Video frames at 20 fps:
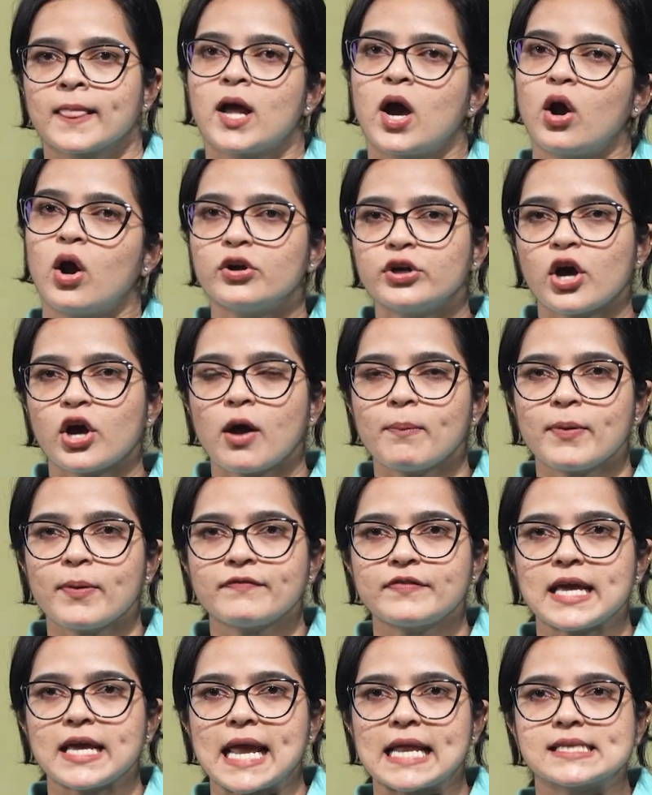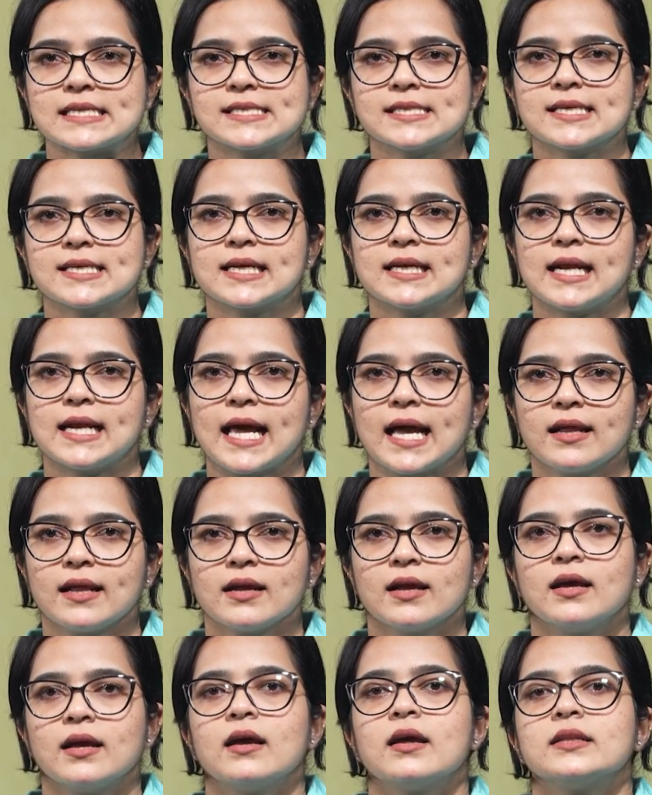On top of the N-silicon layer,
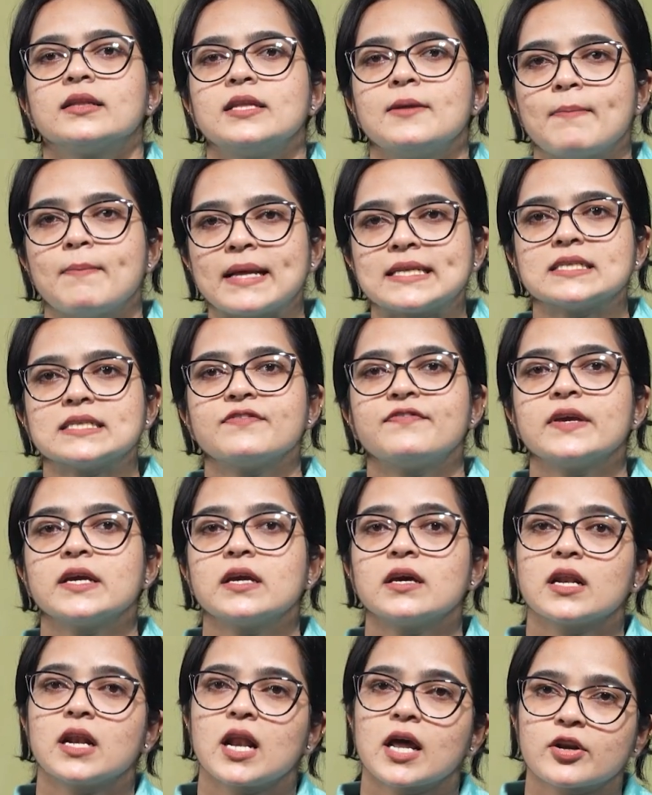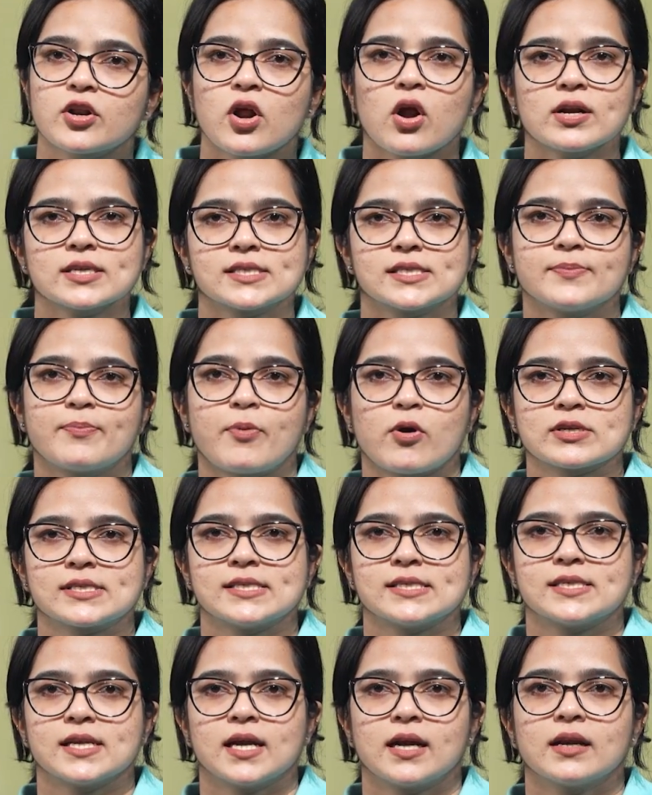the metal finger electrode is
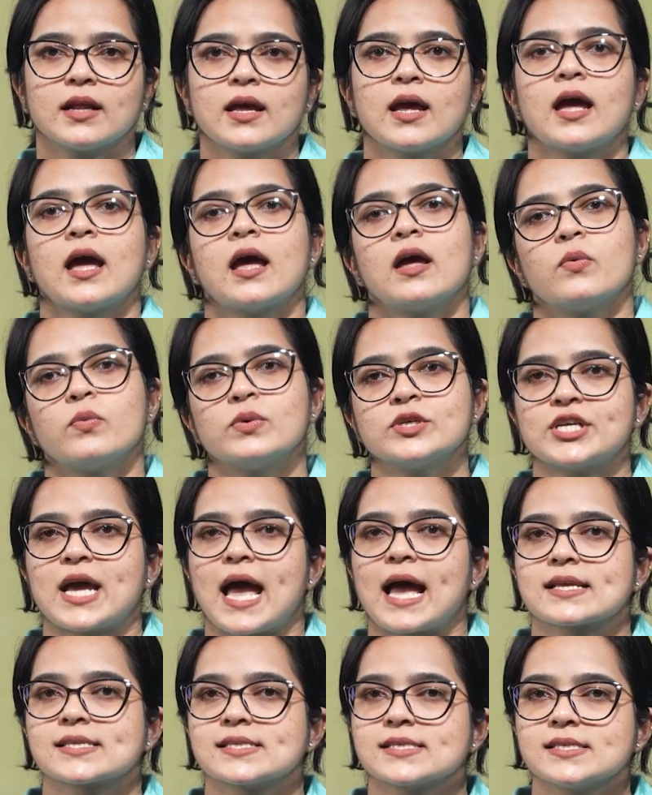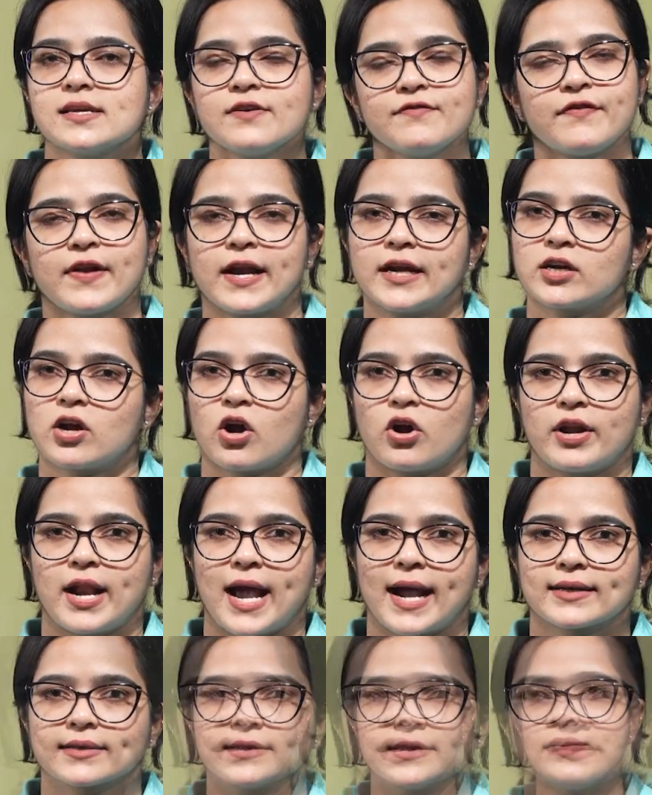deposited, which acts as a front
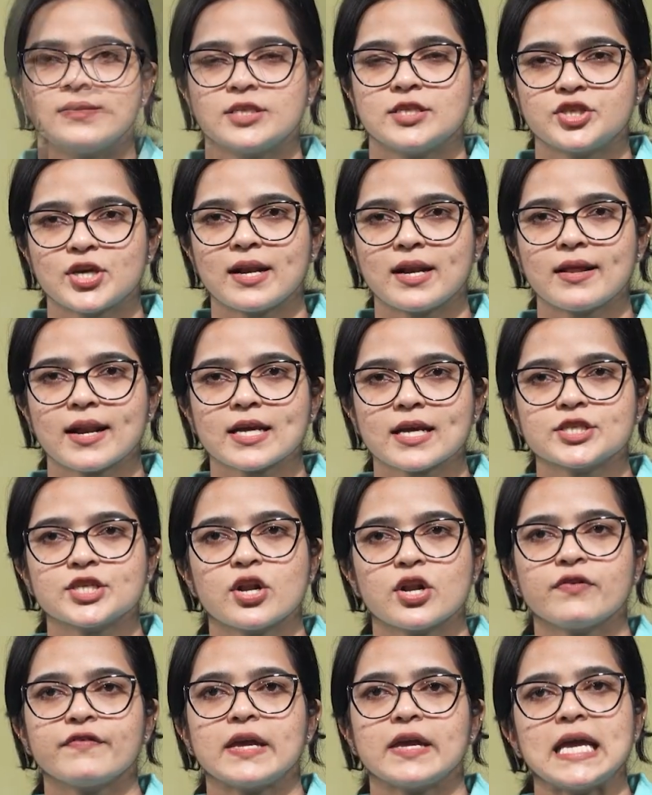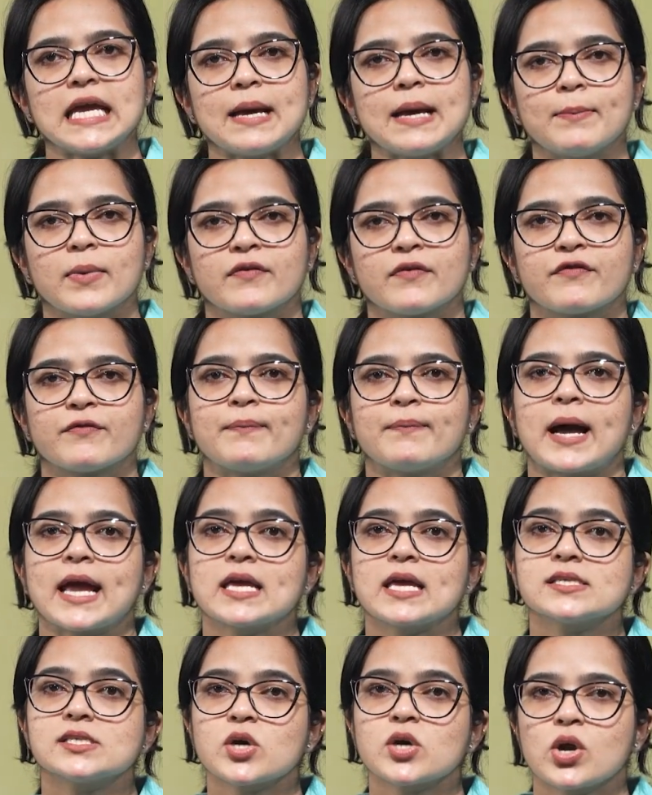contact. The generation of EMF by
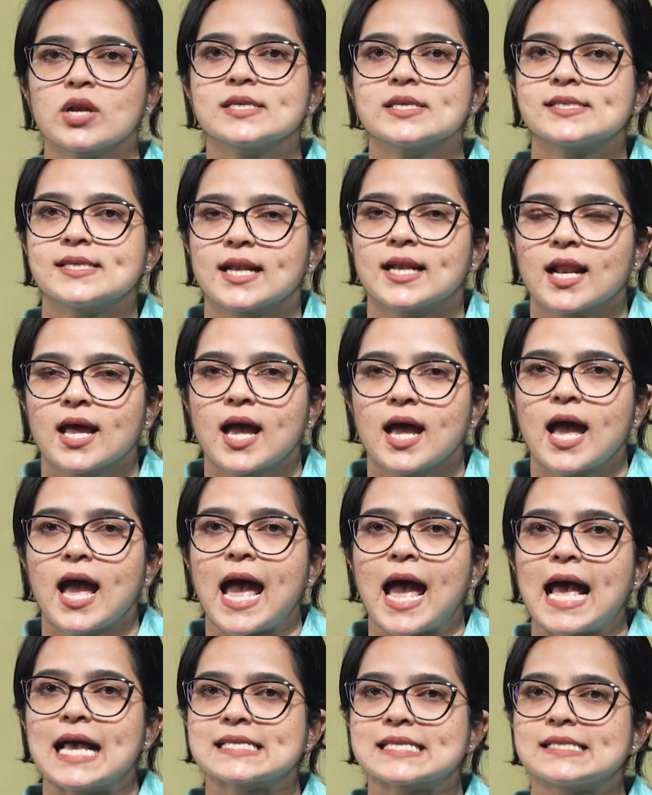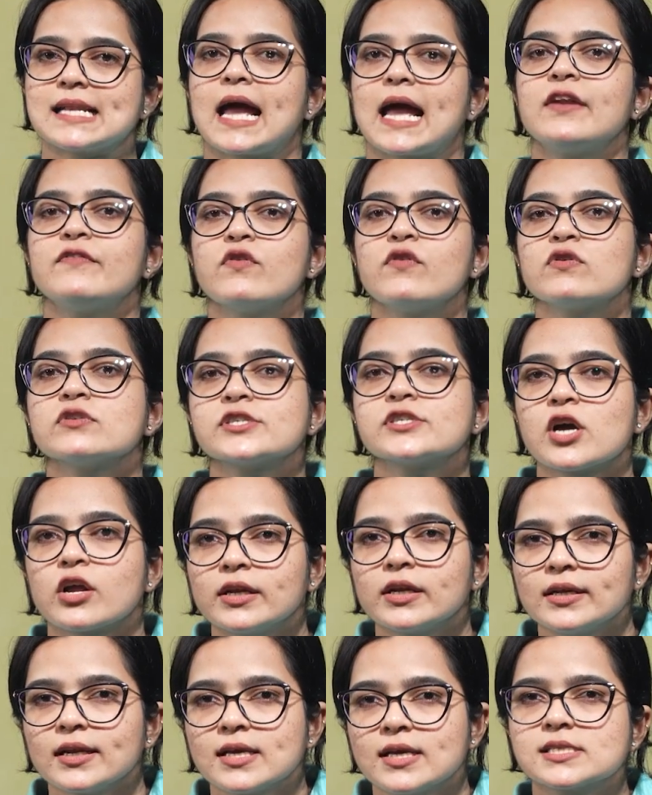a solar cell as light falls on
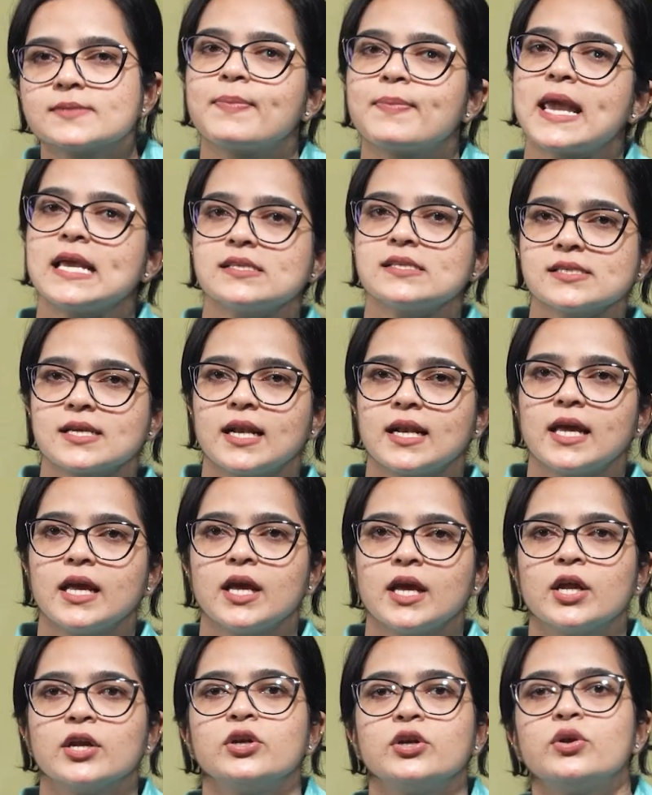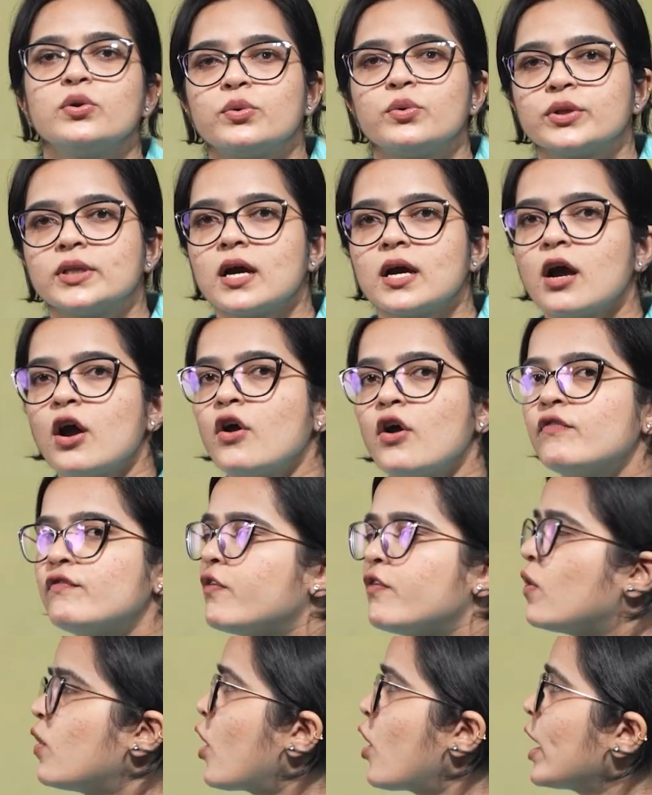it is basically due to the
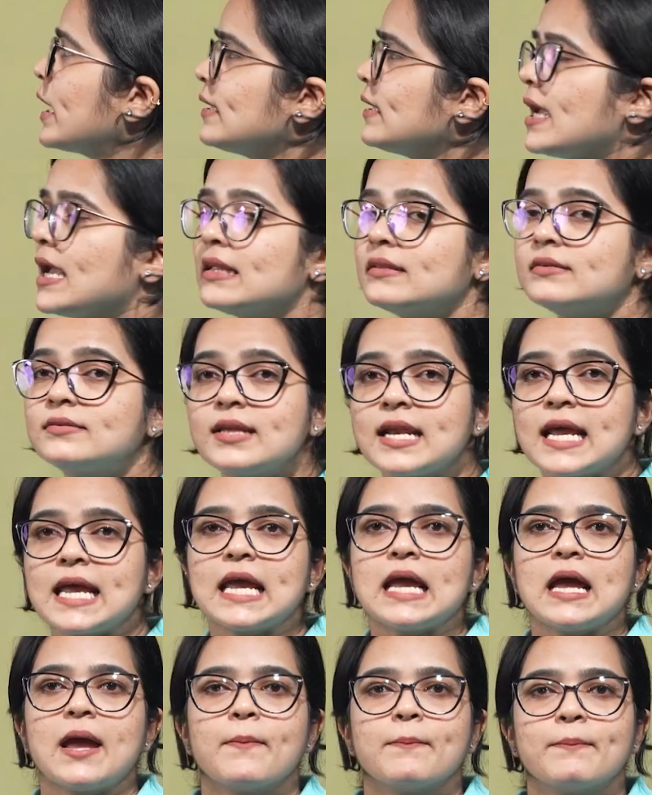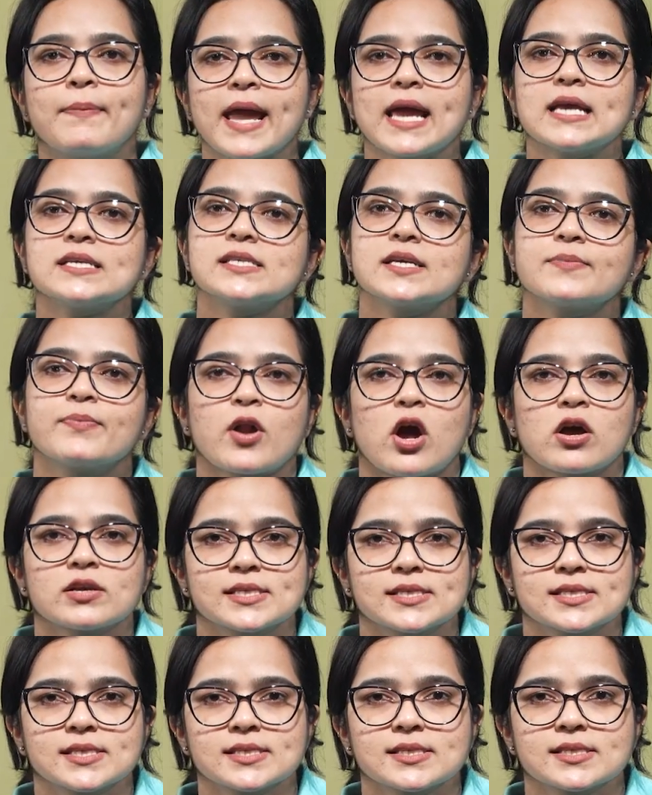following three basic
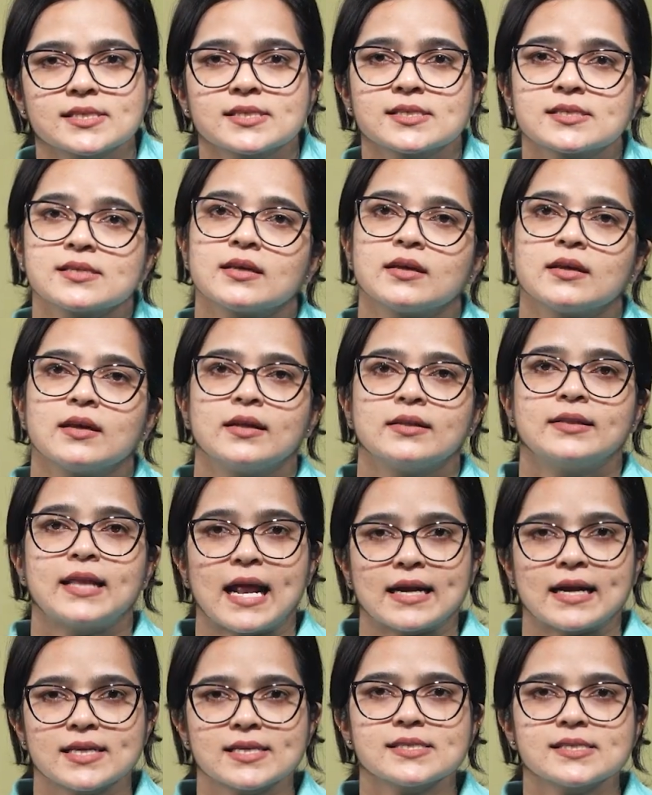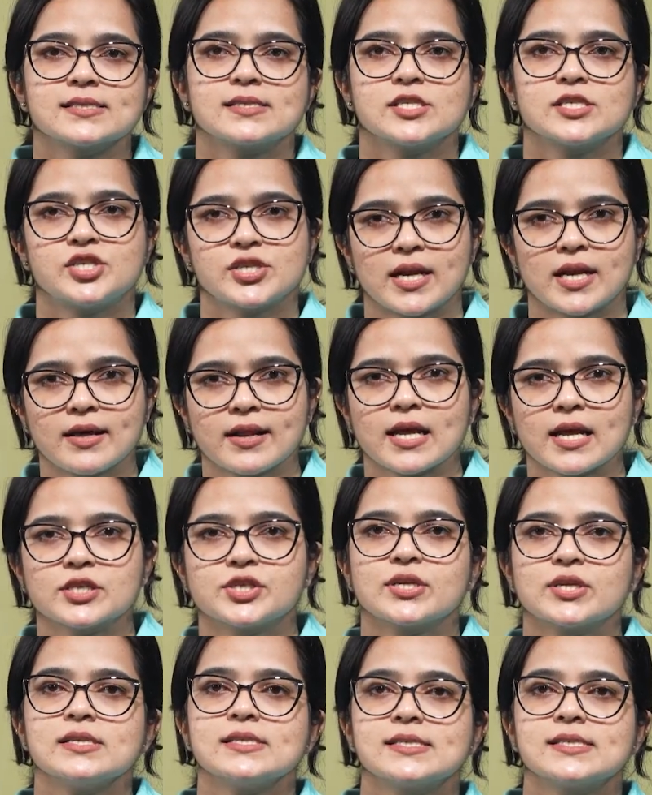processes, that is the
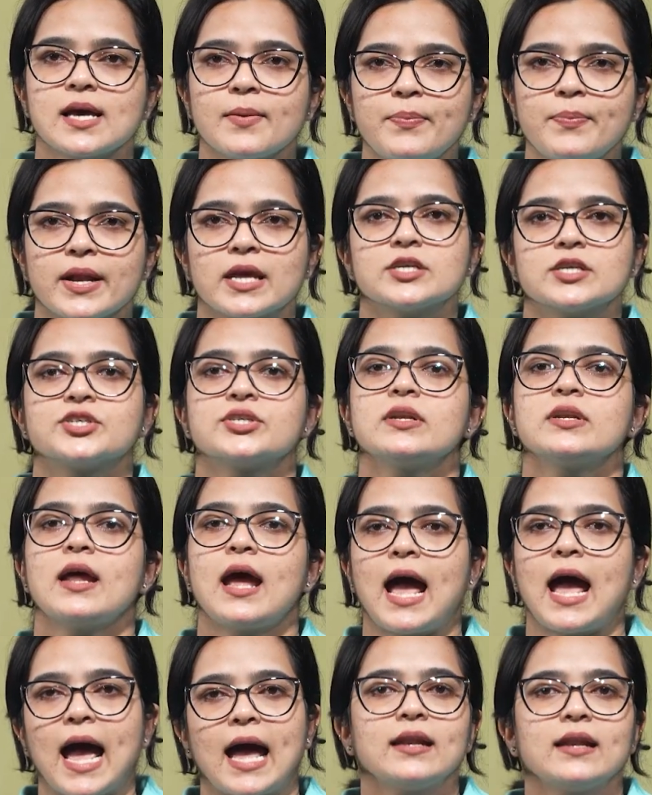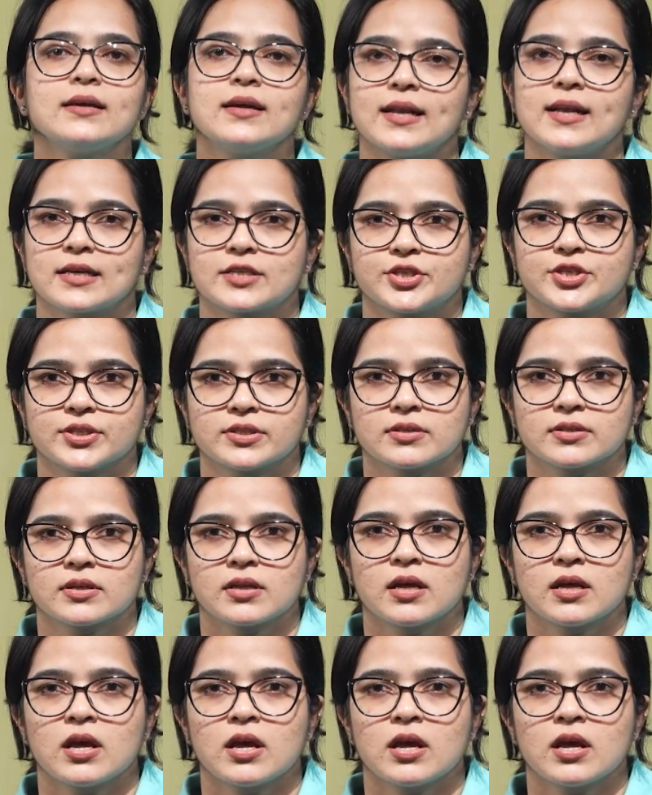generation, separation and collection.